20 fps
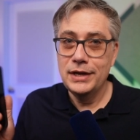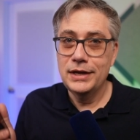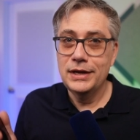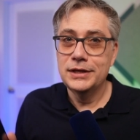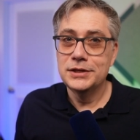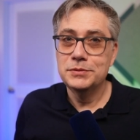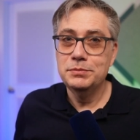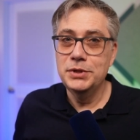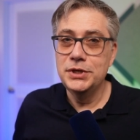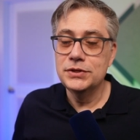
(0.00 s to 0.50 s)

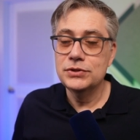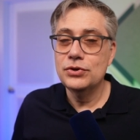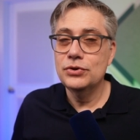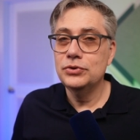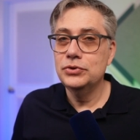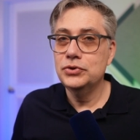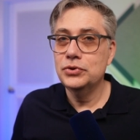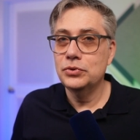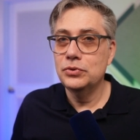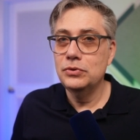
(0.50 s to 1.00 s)
Space
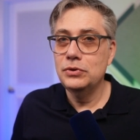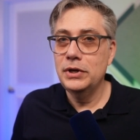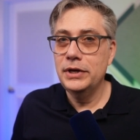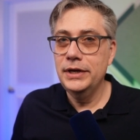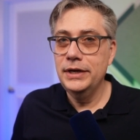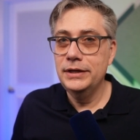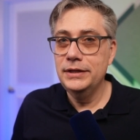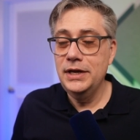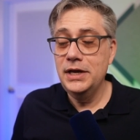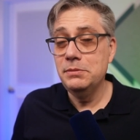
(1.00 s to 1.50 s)
Controller
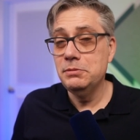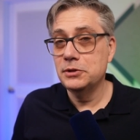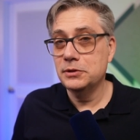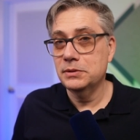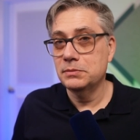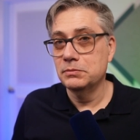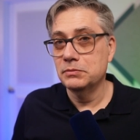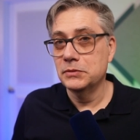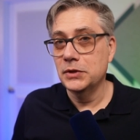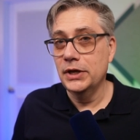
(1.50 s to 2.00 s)
in
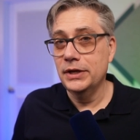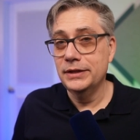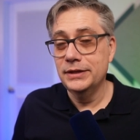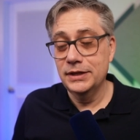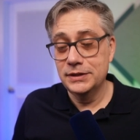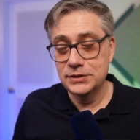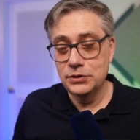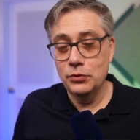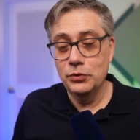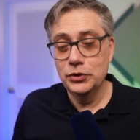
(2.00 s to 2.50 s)
Ableton, and
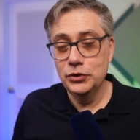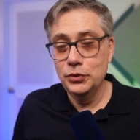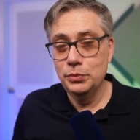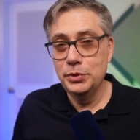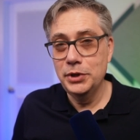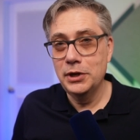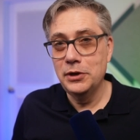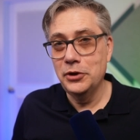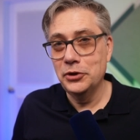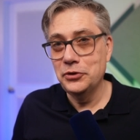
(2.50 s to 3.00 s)
that's going to
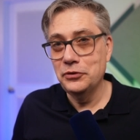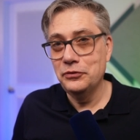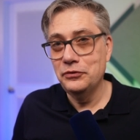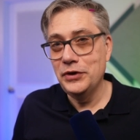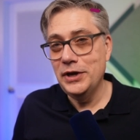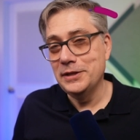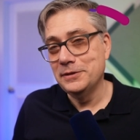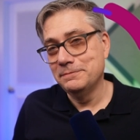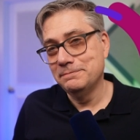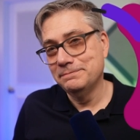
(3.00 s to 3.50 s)
be a lot of
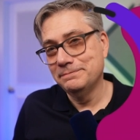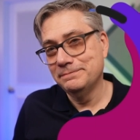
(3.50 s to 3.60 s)
fun.